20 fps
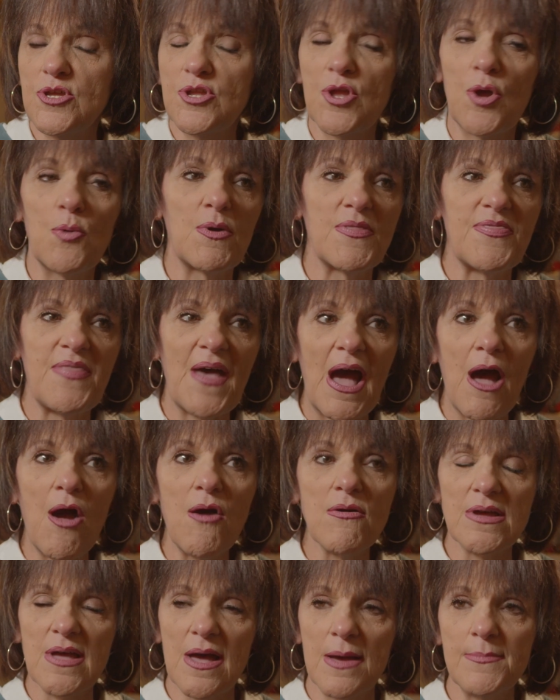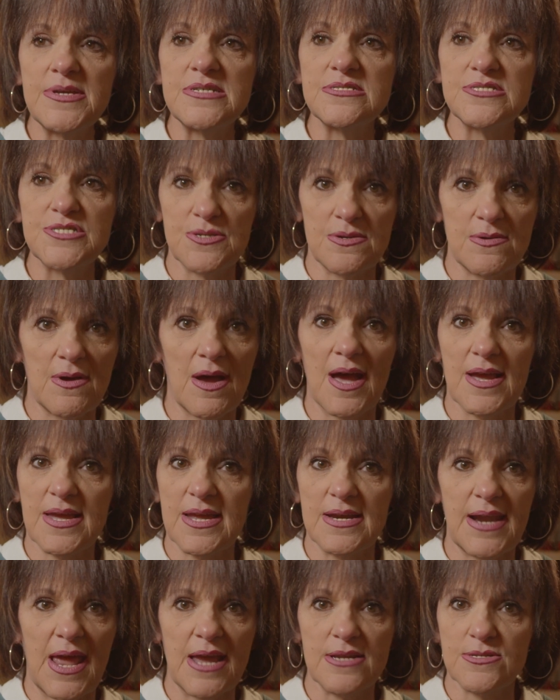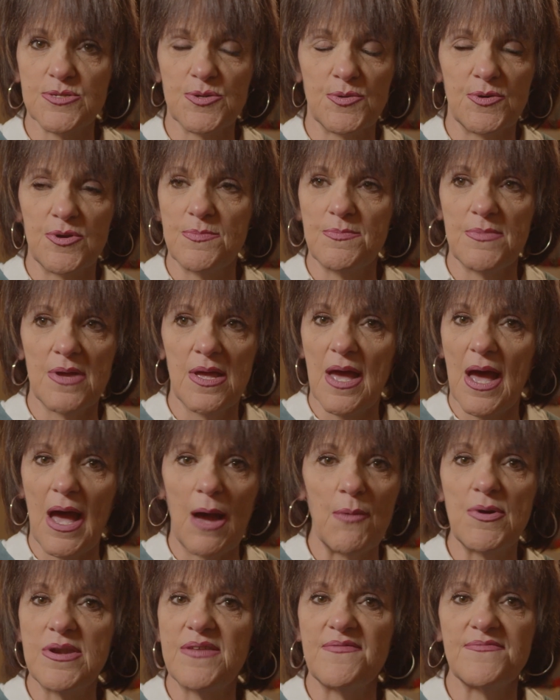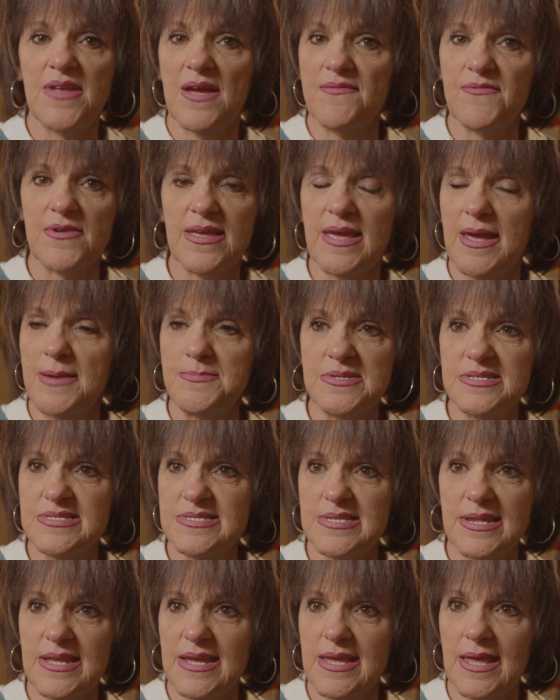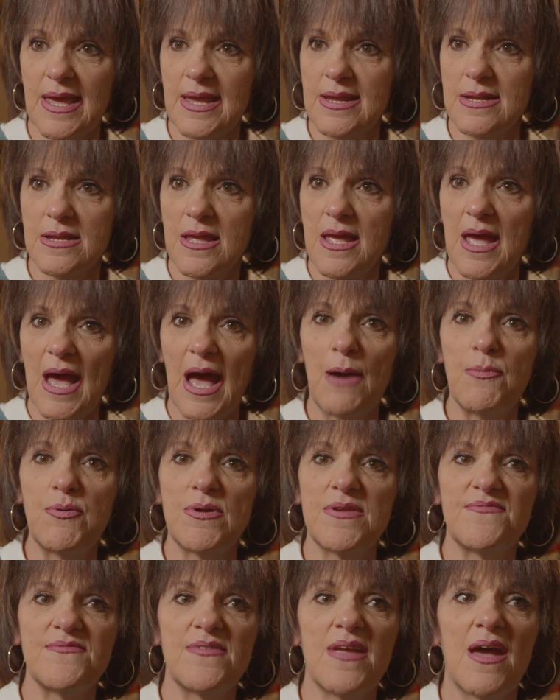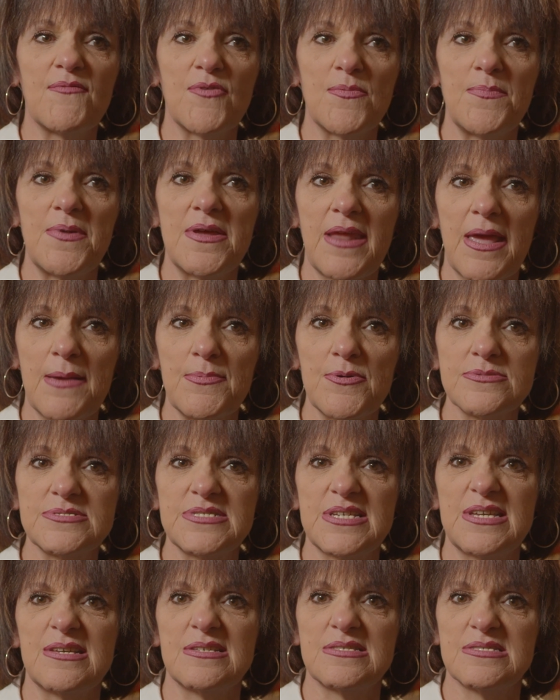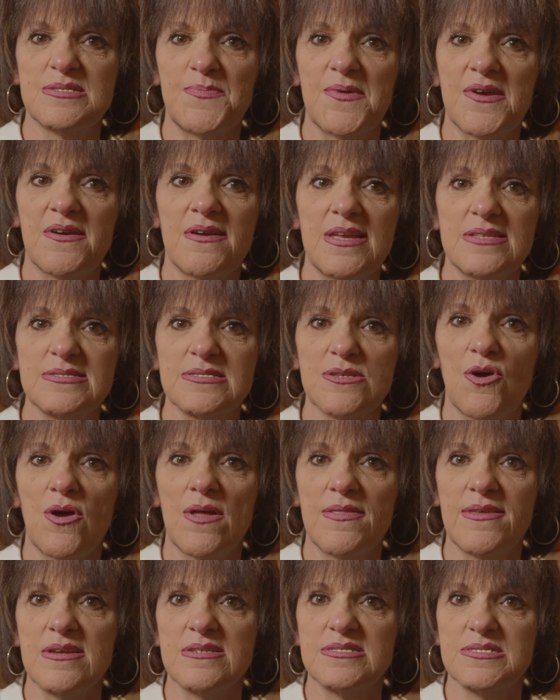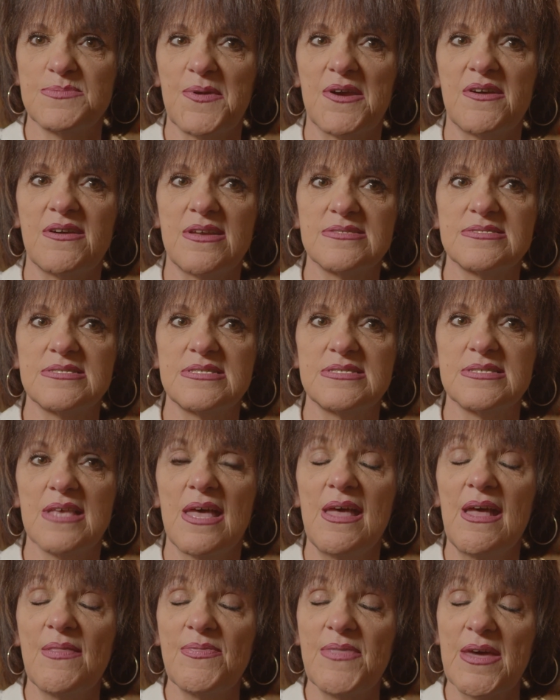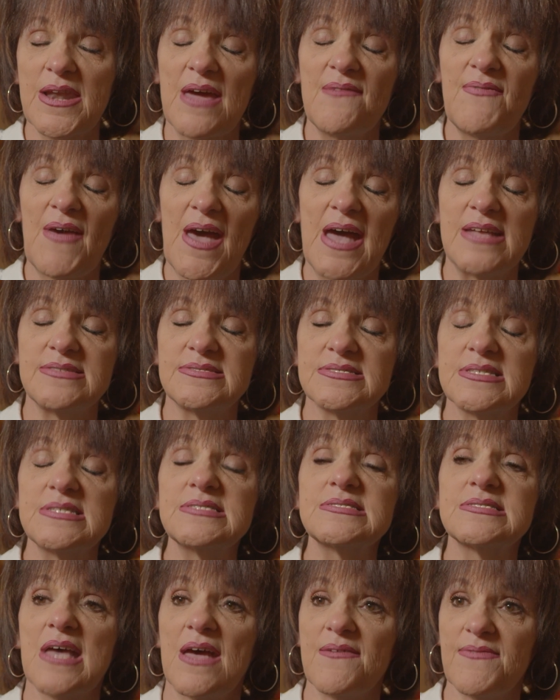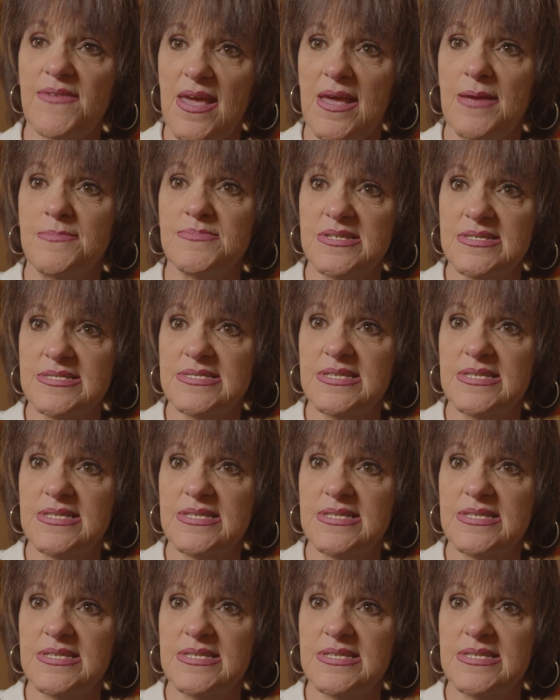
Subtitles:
You know, without coming to a Connect group, I would have never came to Citygate. I would have never been able to experience all the experiences that I've had since I've came to